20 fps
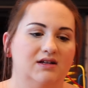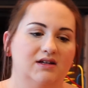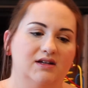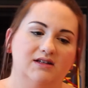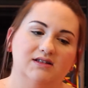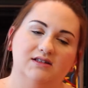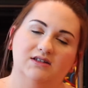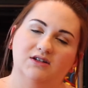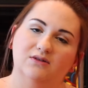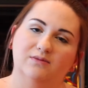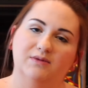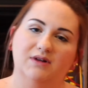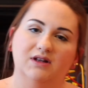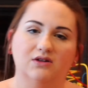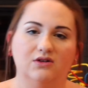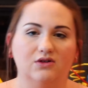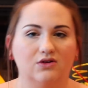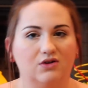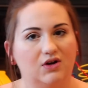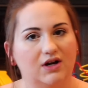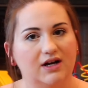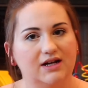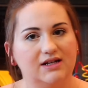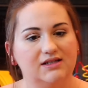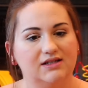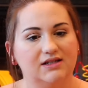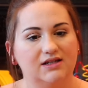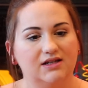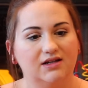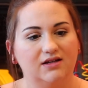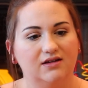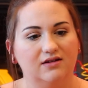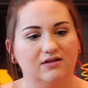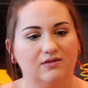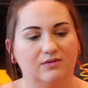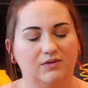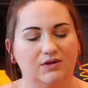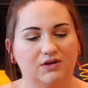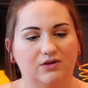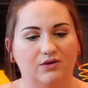can still be a little crazy
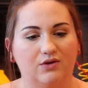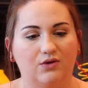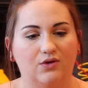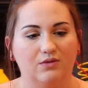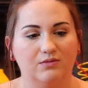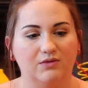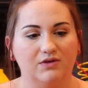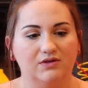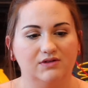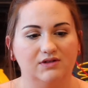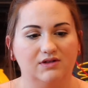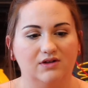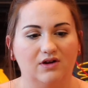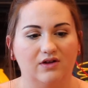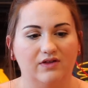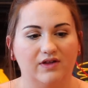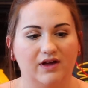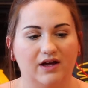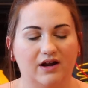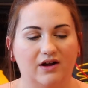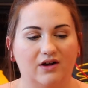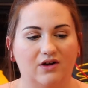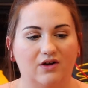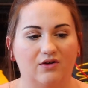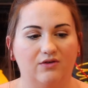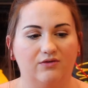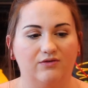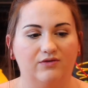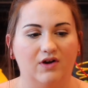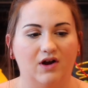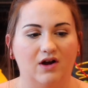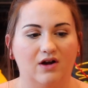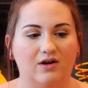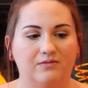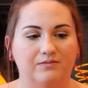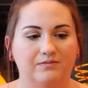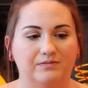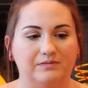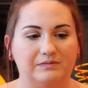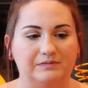with the hormones and all that. I go
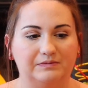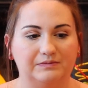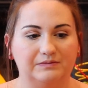from